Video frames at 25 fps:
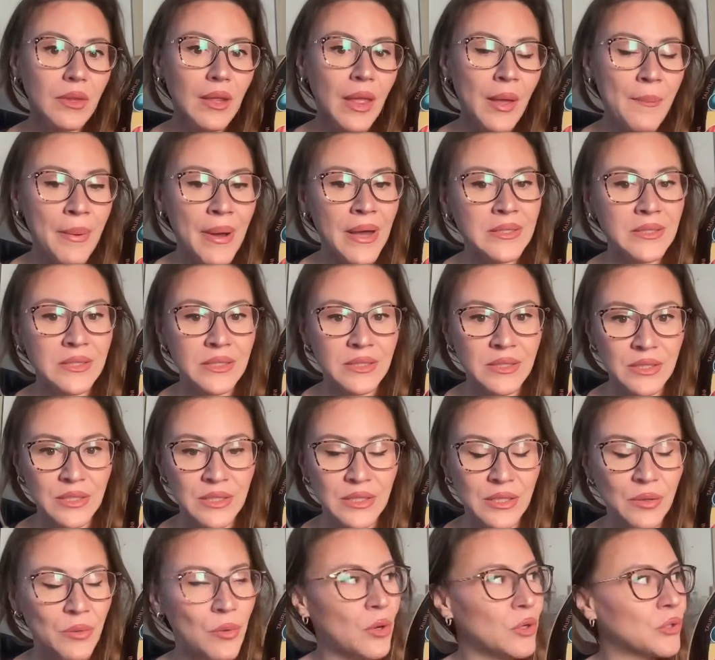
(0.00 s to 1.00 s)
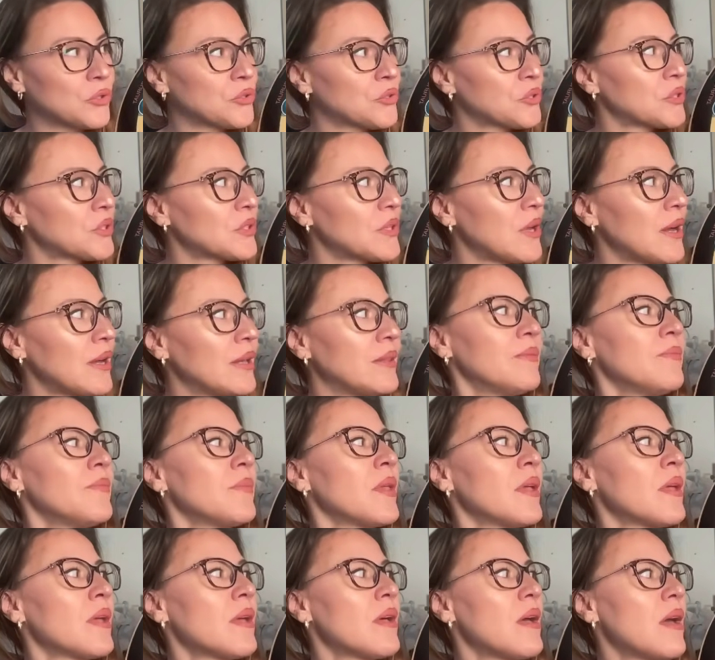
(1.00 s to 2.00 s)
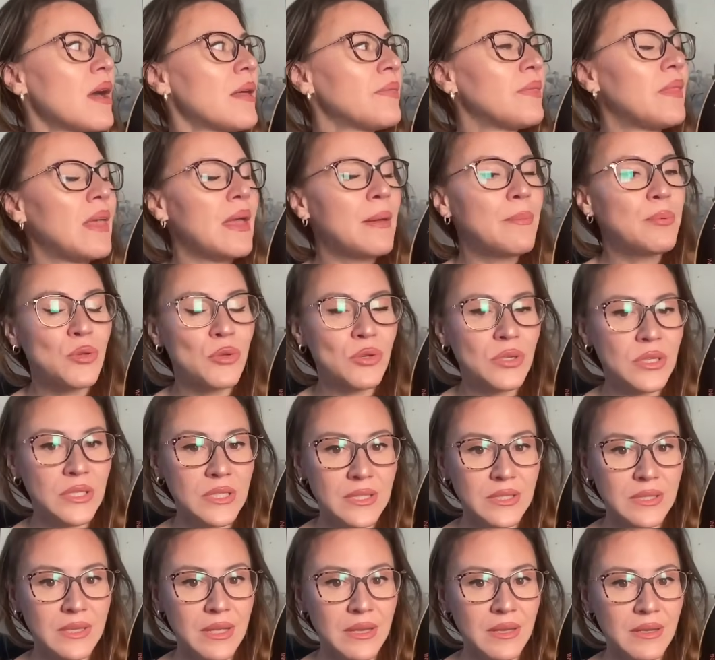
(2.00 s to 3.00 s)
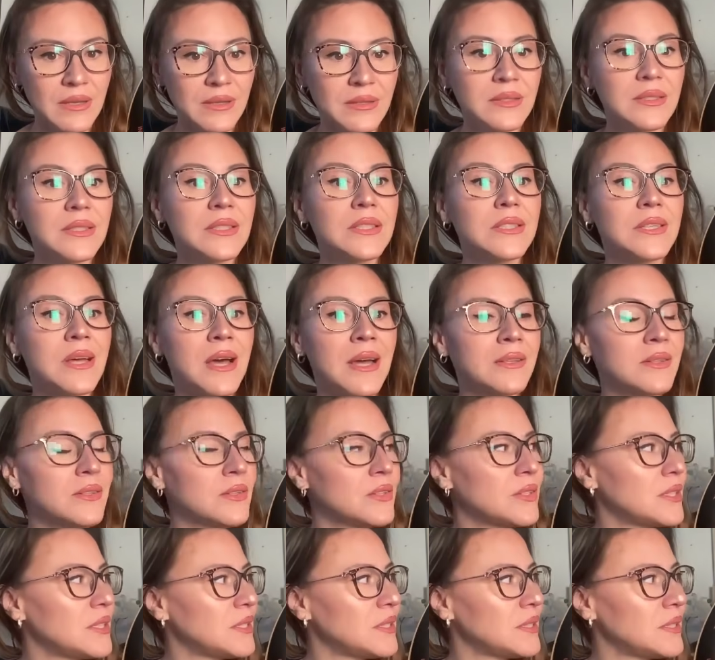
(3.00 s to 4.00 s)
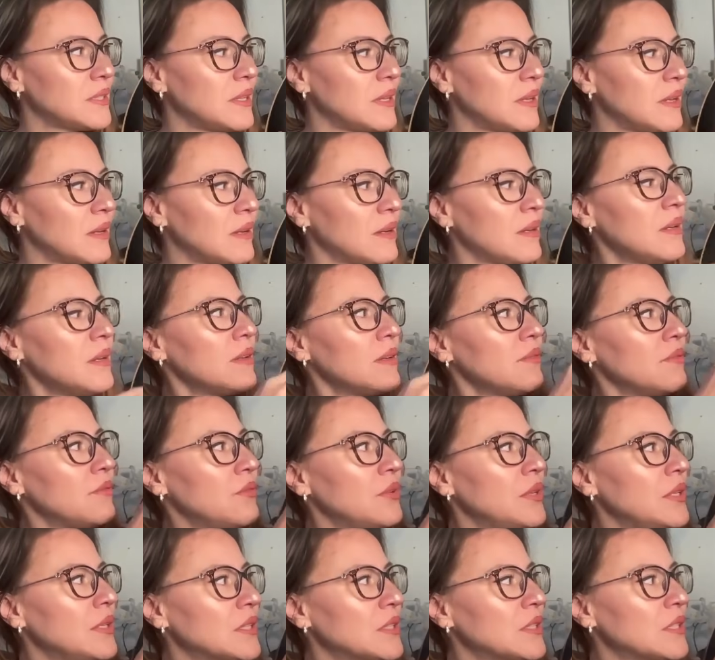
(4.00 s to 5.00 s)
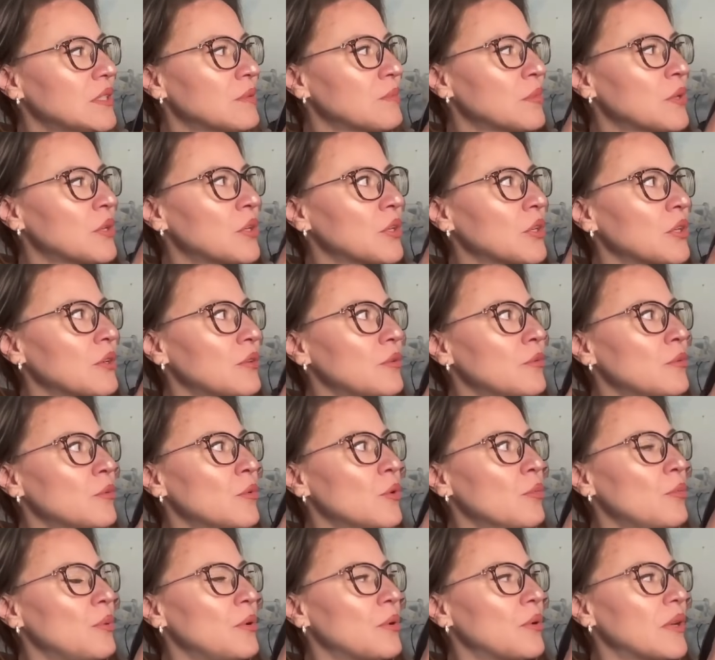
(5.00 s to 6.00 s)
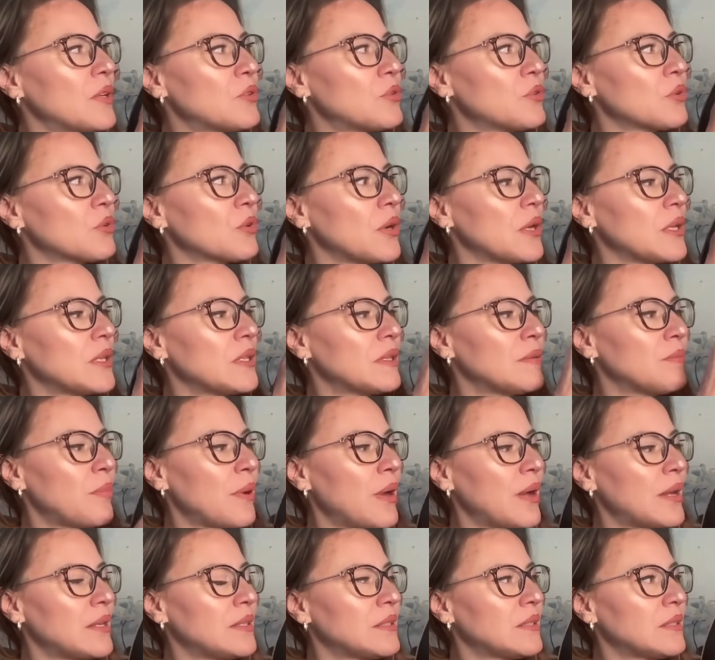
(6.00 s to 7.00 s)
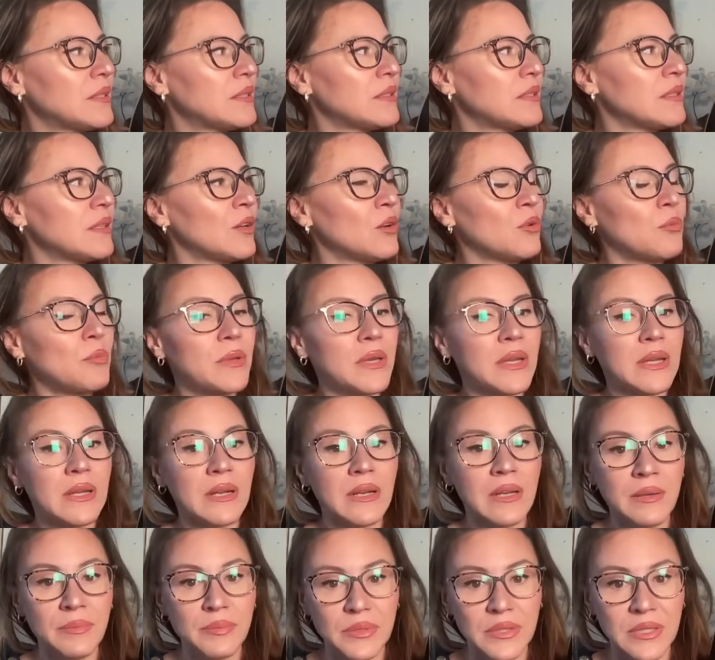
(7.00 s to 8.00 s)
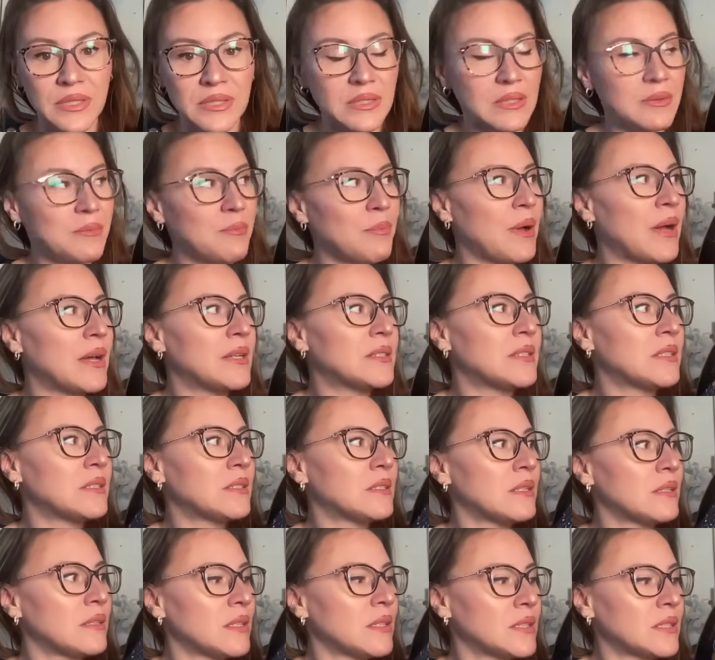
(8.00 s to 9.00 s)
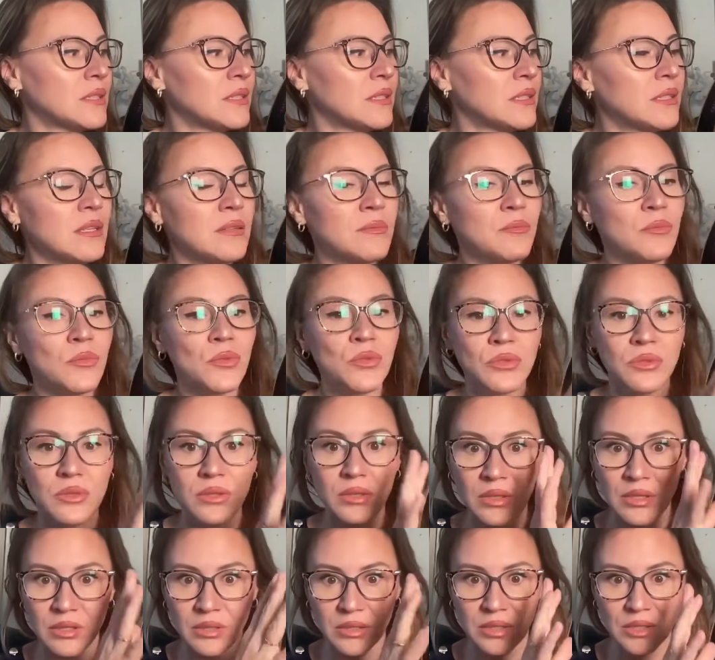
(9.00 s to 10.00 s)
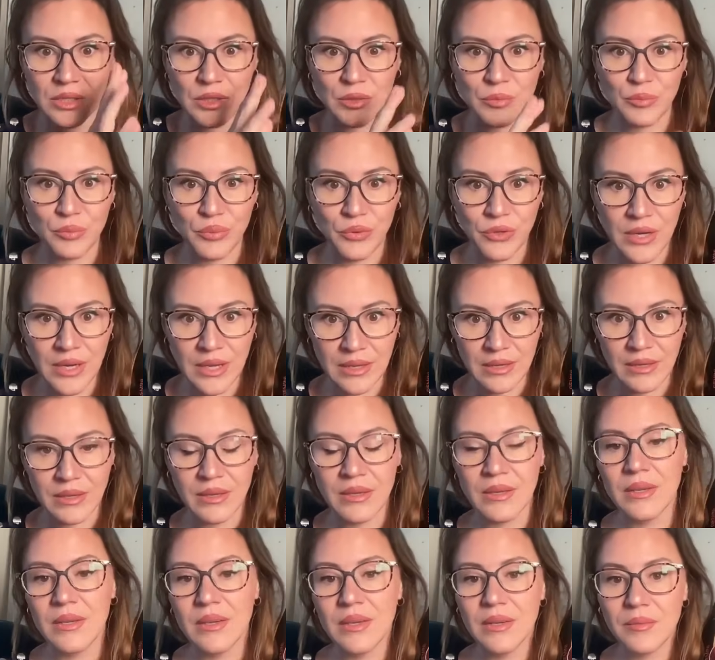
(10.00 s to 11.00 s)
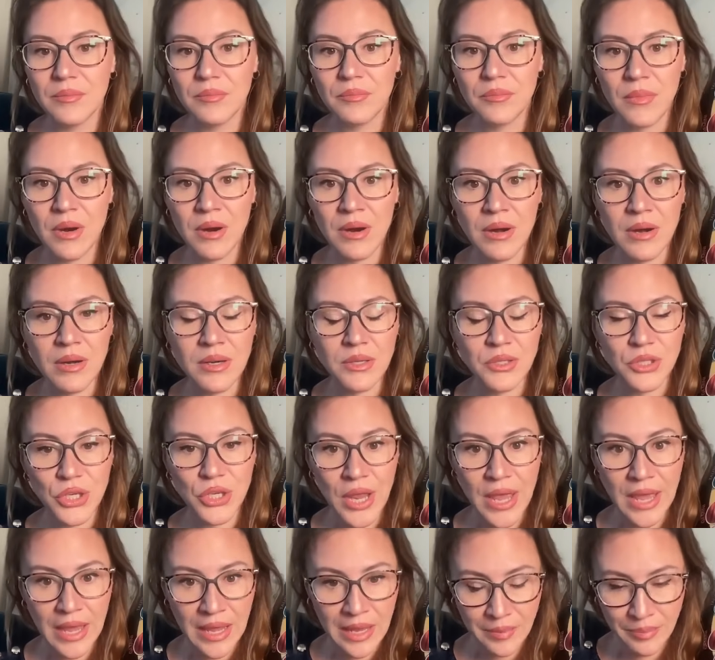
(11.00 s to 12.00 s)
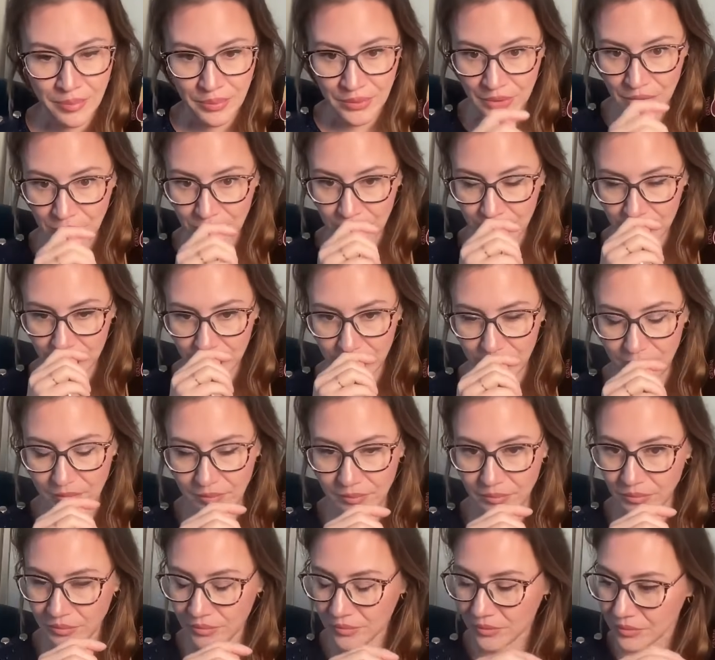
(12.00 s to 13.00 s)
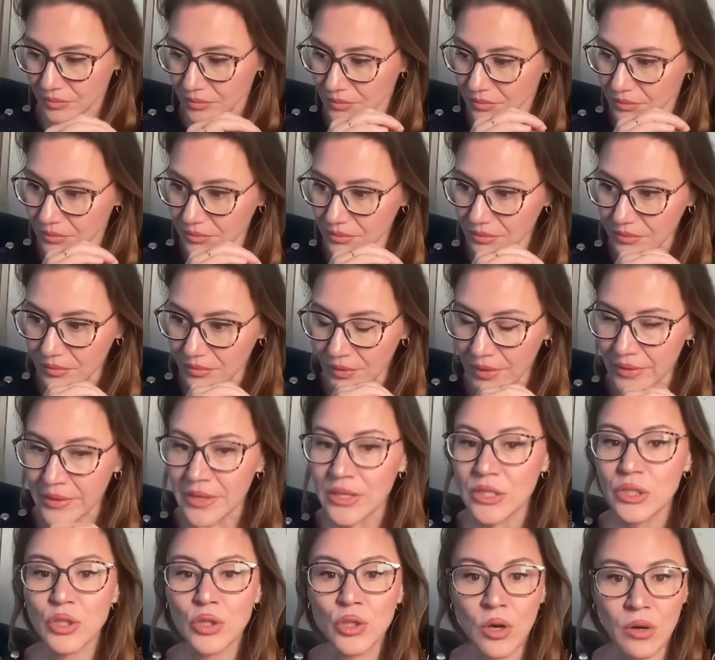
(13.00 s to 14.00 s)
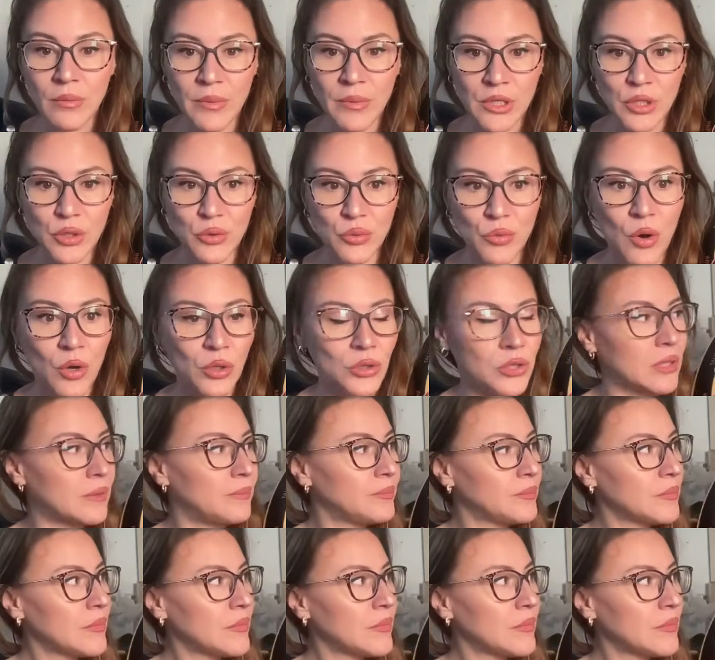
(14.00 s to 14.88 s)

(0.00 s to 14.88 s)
Pisces is a water sign. Neptune is there. Saturn is there. Venus and Mercury will be retrograde in Pisces, and there will be eclipses in Pisces. And the Sun and Moon in the spring, March, April, there's so much water.